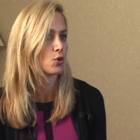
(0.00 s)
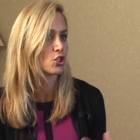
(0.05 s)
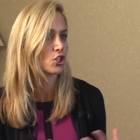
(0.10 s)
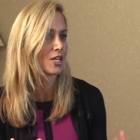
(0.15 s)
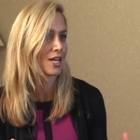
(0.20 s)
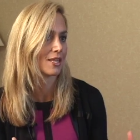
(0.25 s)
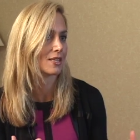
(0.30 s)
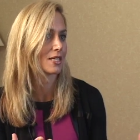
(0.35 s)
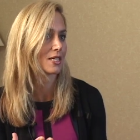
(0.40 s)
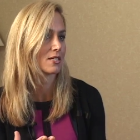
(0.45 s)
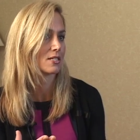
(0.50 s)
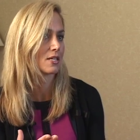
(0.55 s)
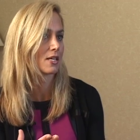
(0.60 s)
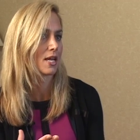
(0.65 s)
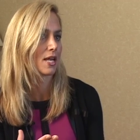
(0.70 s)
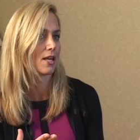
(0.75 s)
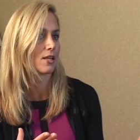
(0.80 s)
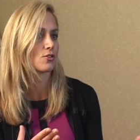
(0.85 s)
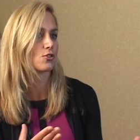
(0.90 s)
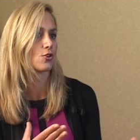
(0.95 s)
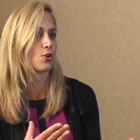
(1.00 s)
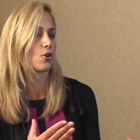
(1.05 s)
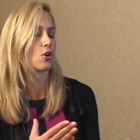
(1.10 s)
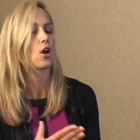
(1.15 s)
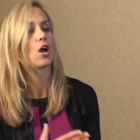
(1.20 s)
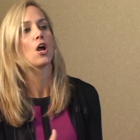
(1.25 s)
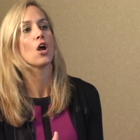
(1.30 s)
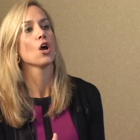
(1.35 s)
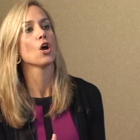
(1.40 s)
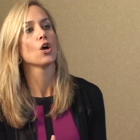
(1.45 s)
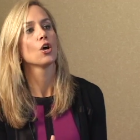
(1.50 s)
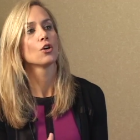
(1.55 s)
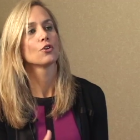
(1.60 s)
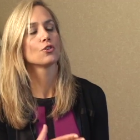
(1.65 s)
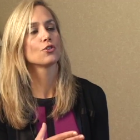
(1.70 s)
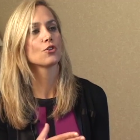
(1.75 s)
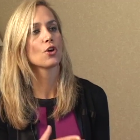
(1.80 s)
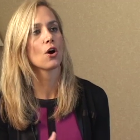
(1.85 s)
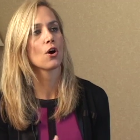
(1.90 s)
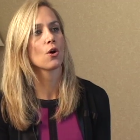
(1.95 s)
which can lead to cancer.
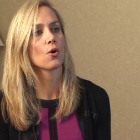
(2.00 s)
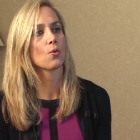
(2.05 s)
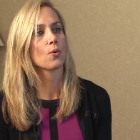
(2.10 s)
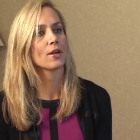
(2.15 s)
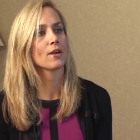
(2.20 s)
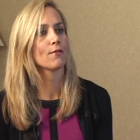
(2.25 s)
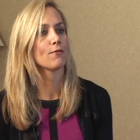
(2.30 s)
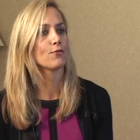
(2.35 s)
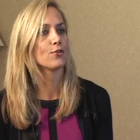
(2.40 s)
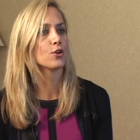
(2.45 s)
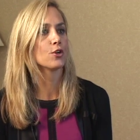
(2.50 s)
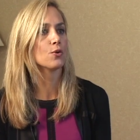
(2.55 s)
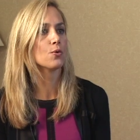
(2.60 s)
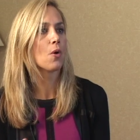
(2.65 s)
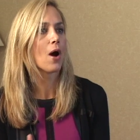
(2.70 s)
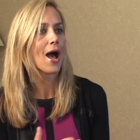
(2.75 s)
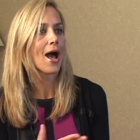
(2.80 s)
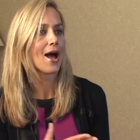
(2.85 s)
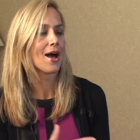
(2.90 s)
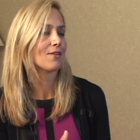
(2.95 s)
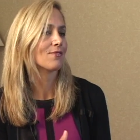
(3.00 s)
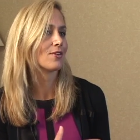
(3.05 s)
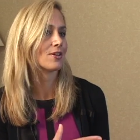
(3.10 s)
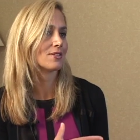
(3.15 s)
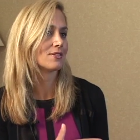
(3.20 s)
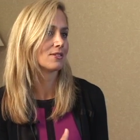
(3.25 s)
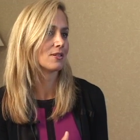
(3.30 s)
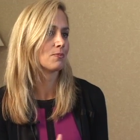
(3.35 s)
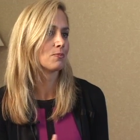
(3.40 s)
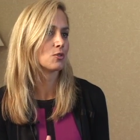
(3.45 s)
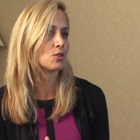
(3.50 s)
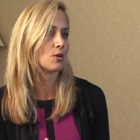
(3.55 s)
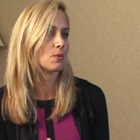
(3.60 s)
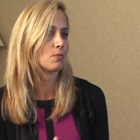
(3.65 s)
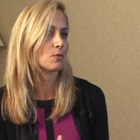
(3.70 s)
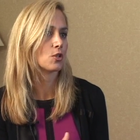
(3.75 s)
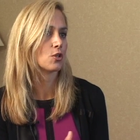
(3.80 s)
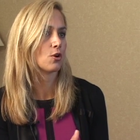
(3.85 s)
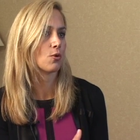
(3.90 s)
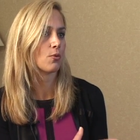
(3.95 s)
So if you have a
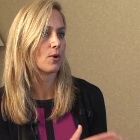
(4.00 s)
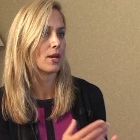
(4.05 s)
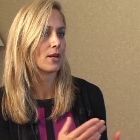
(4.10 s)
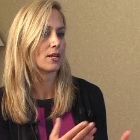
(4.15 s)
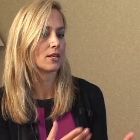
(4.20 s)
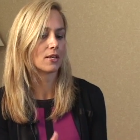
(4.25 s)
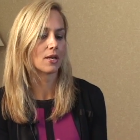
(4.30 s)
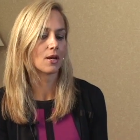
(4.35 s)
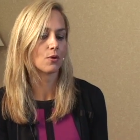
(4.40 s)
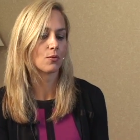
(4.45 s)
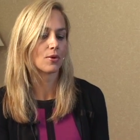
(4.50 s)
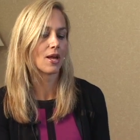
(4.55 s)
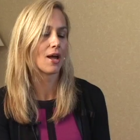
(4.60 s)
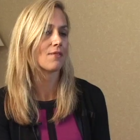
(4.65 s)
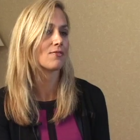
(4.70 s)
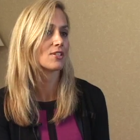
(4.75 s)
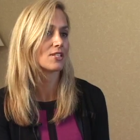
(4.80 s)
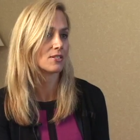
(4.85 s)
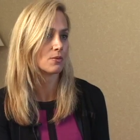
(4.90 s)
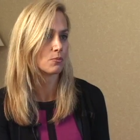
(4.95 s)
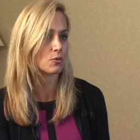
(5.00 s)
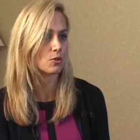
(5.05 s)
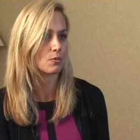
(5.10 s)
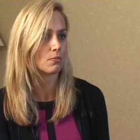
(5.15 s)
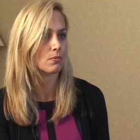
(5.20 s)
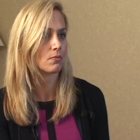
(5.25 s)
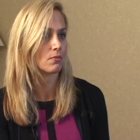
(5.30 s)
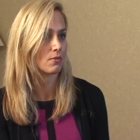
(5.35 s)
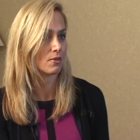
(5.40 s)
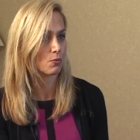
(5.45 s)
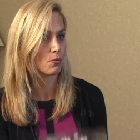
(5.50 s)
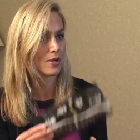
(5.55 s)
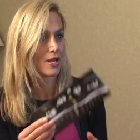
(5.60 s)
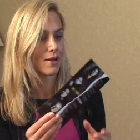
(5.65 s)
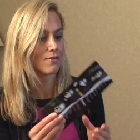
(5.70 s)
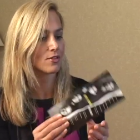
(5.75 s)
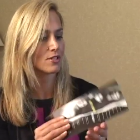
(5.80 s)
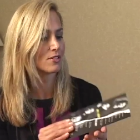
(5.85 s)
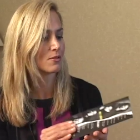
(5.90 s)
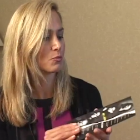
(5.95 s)
symptom, you know, and again, we have the symptom, we
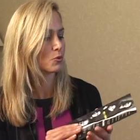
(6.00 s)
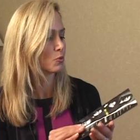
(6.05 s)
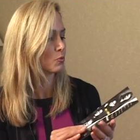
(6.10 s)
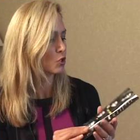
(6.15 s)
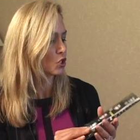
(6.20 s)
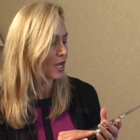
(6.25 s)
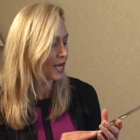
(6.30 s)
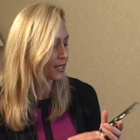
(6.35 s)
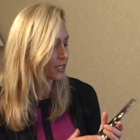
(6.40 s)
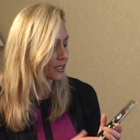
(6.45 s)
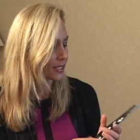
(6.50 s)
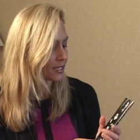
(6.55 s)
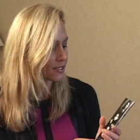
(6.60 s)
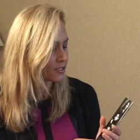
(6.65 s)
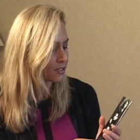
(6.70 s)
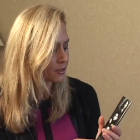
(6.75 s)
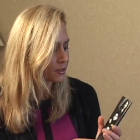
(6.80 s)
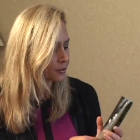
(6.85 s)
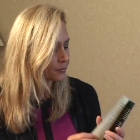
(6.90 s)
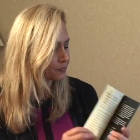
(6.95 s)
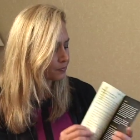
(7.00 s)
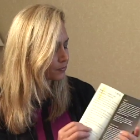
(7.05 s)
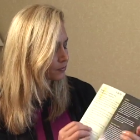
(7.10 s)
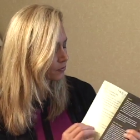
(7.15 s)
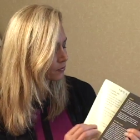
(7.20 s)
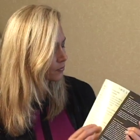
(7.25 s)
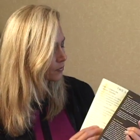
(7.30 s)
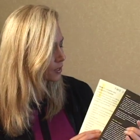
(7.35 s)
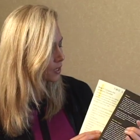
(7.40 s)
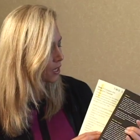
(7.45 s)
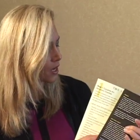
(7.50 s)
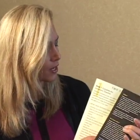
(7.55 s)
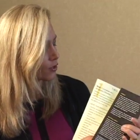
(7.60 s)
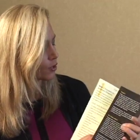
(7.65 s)
have the symptom checklist. I